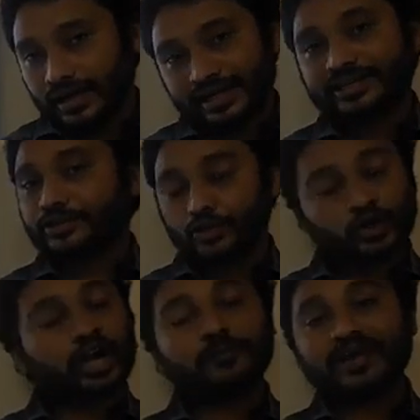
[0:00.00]
It should
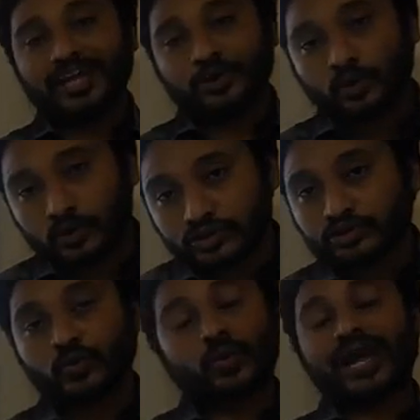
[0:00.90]
not be
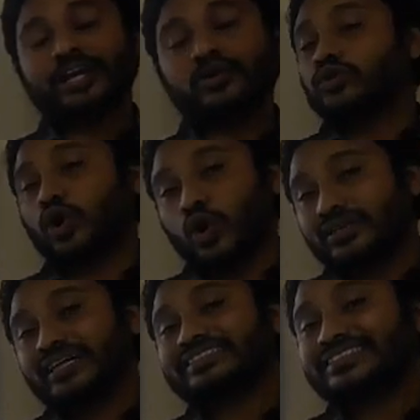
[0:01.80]
used when you know
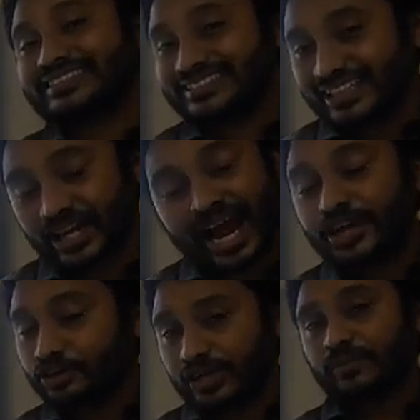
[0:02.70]
the
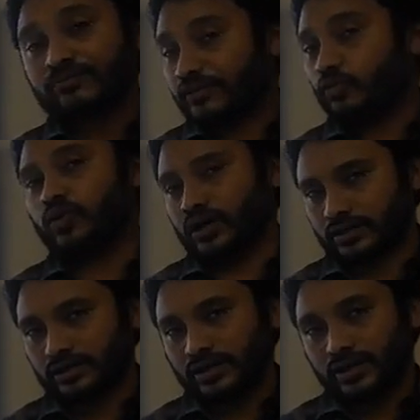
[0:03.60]
antonym of the
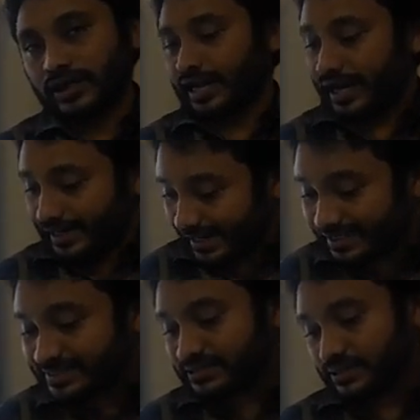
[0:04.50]
word. It
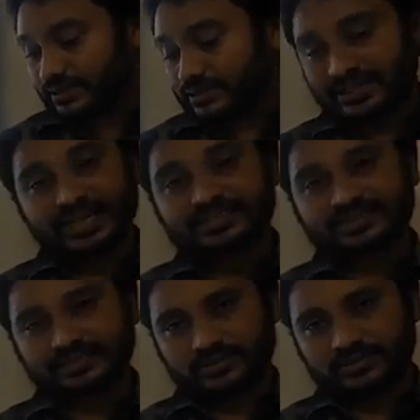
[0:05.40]
is just
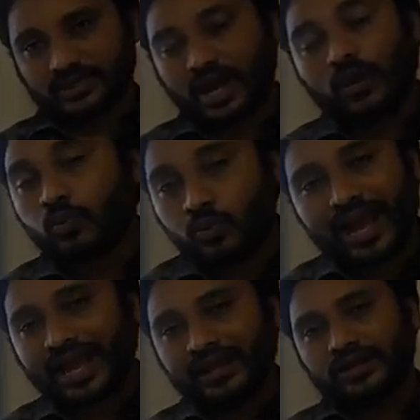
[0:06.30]
a
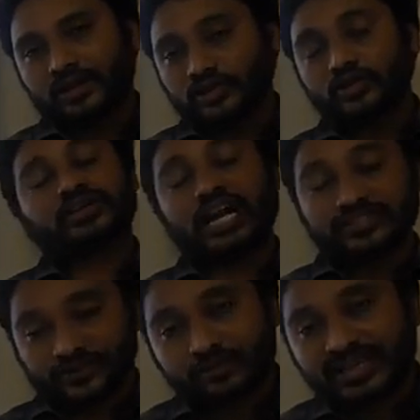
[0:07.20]
way to
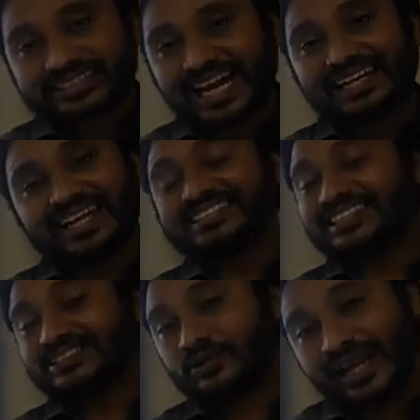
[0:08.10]
transform the sentence
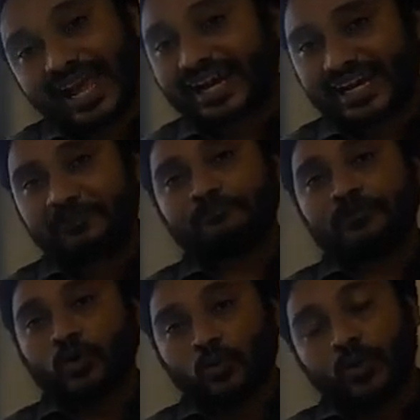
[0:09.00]
into negative
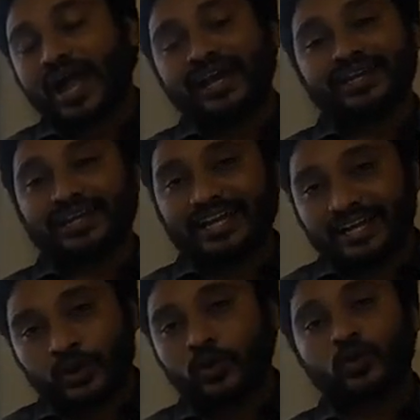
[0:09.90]
when
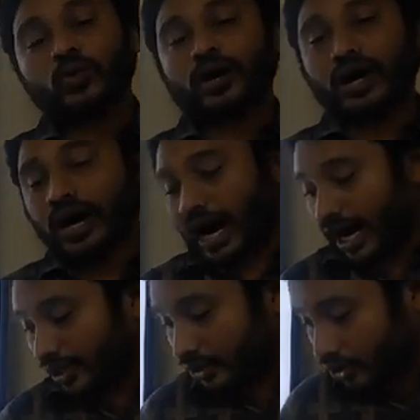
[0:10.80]
you are